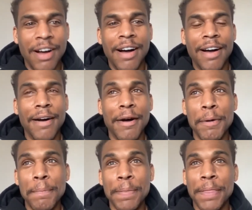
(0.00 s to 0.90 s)

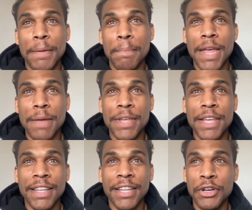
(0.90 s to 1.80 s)
um, maybe
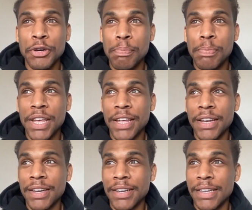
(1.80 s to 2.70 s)
a little
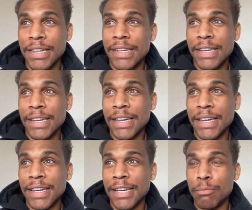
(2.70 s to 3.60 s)
bit
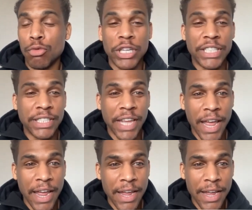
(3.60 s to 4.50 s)
um,
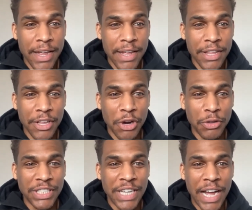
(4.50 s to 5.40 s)
risque. You know,
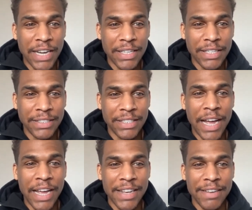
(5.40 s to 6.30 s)
it's not it's
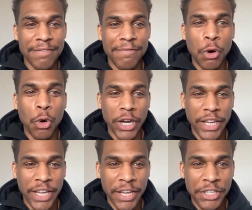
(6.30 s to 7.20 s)
not for
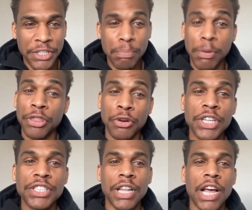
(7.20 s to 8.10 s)
kids, but there
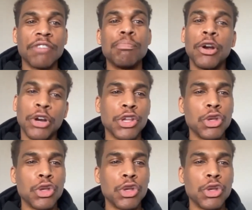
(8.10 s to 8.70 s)
is a lot of parent